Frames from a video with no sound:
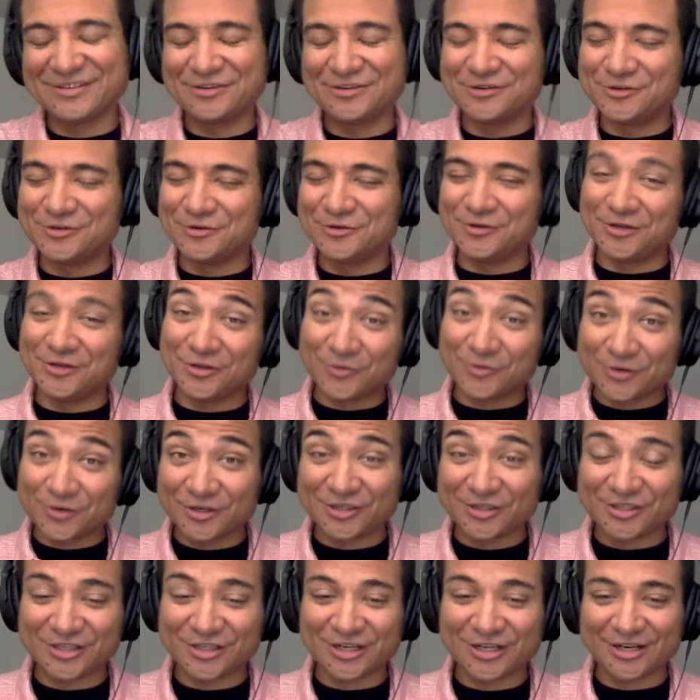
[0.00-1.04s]
cool and you want
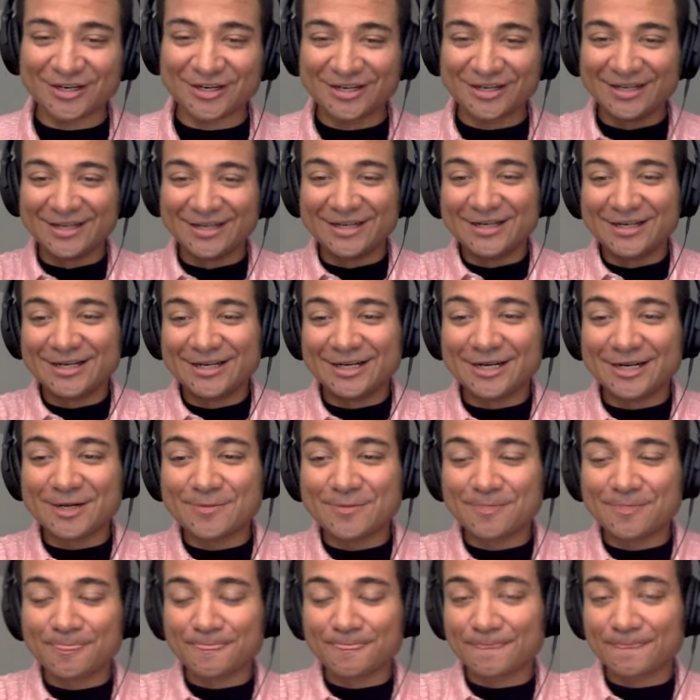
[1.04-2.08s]
to share.
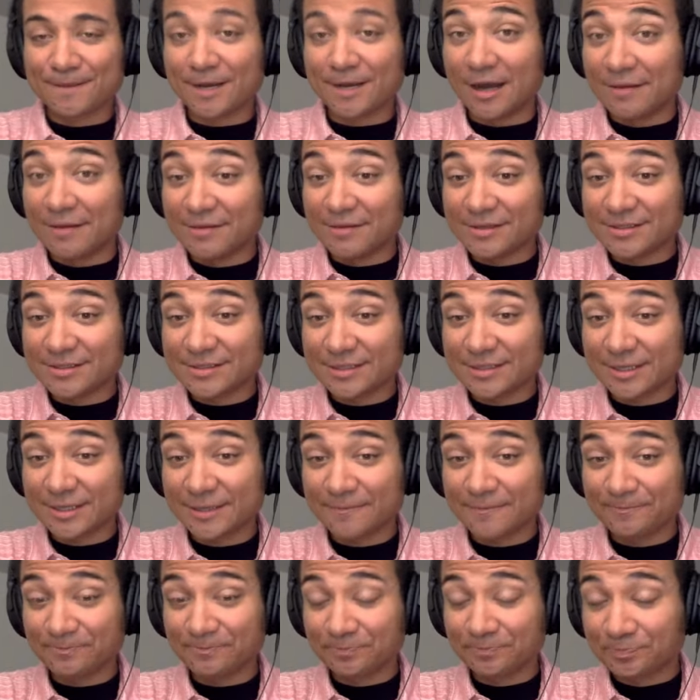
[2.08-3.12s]
Obviously,
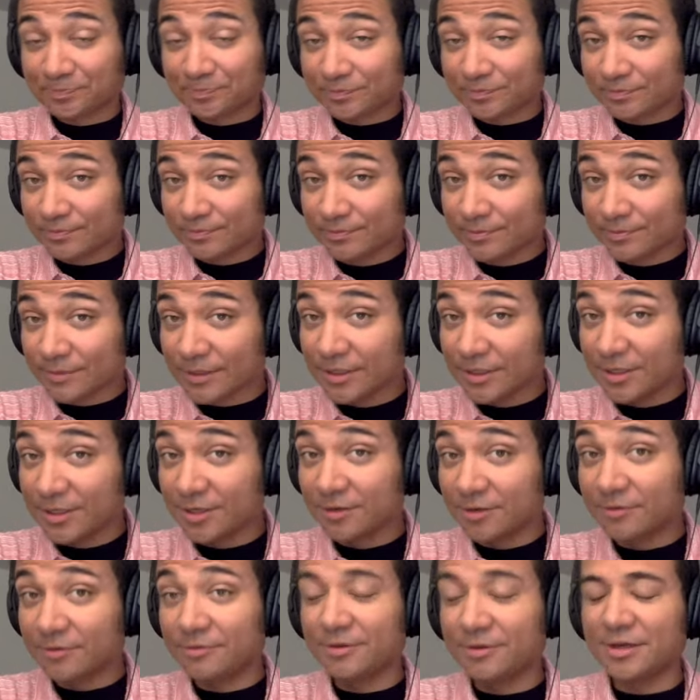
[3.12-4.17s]
you
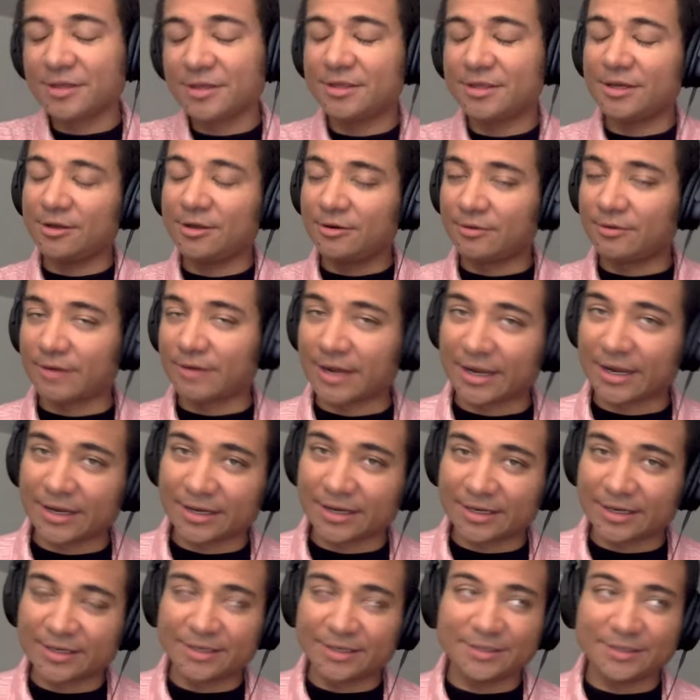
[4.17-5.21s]
know, nothing
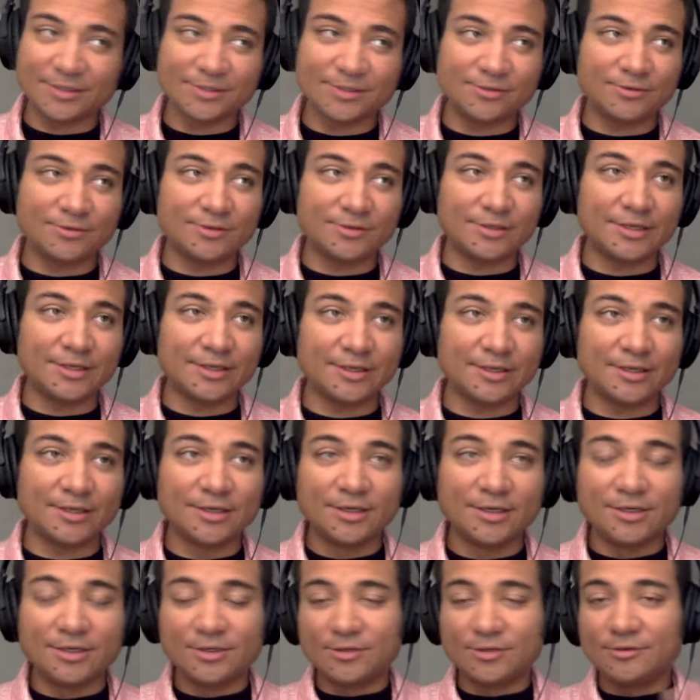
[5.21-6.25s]
crass or like
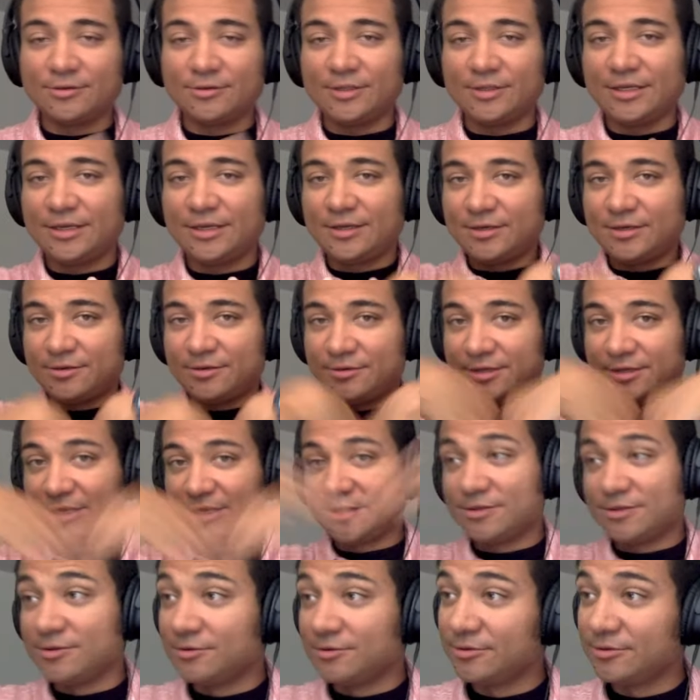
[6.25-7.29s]

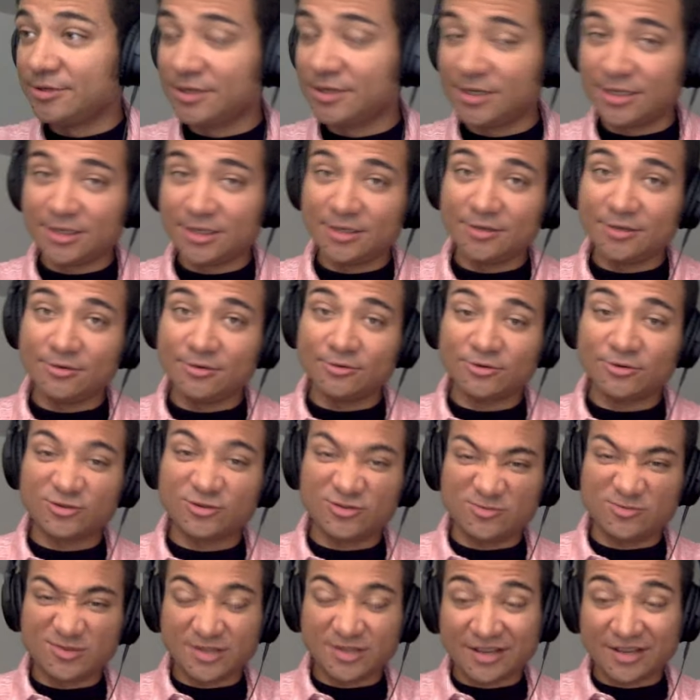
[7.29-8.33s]
nudity or
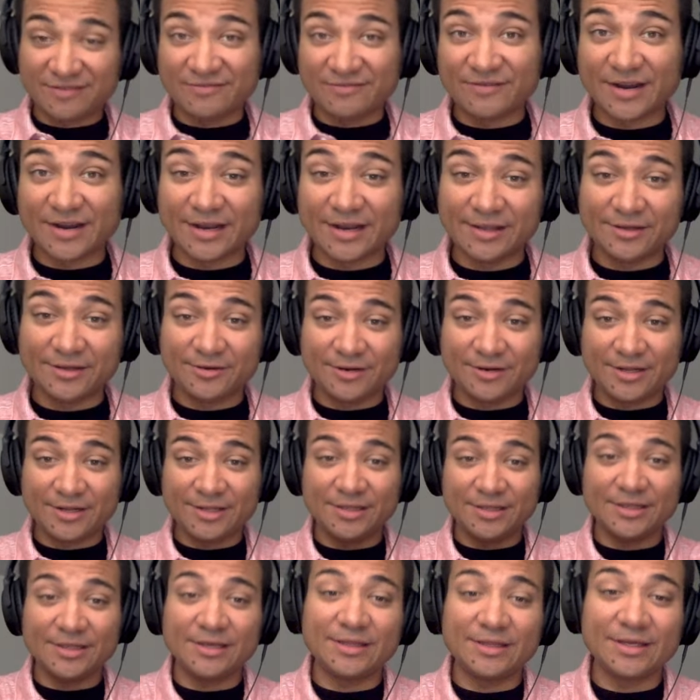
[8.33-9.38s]
super like violent or
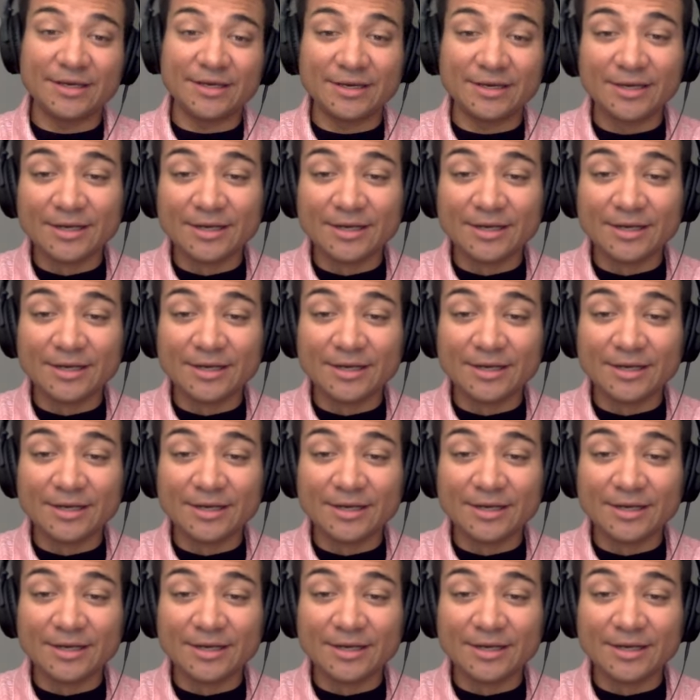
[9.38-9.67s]
anything like that.